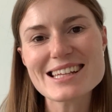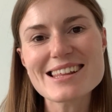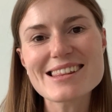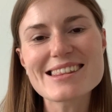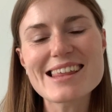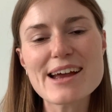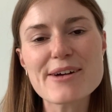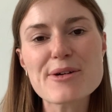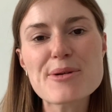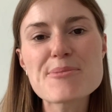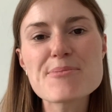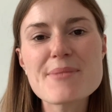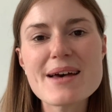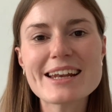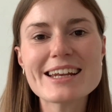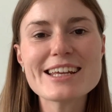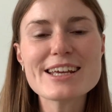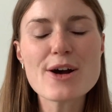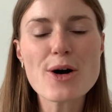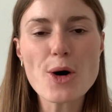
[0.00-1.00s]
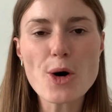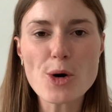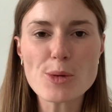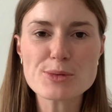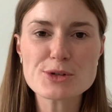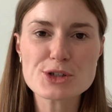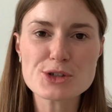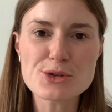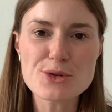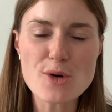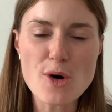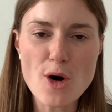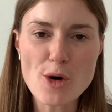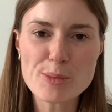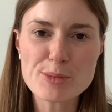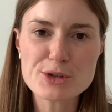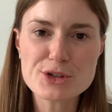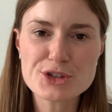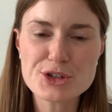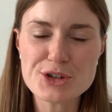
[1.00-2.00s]
there are many optional
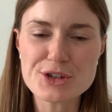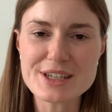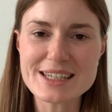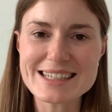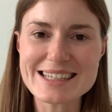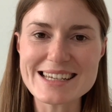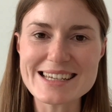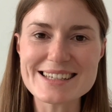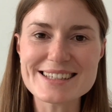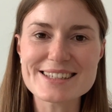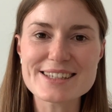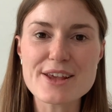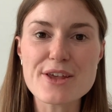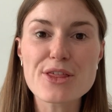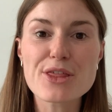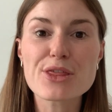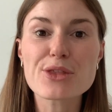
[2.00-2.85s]
opportunities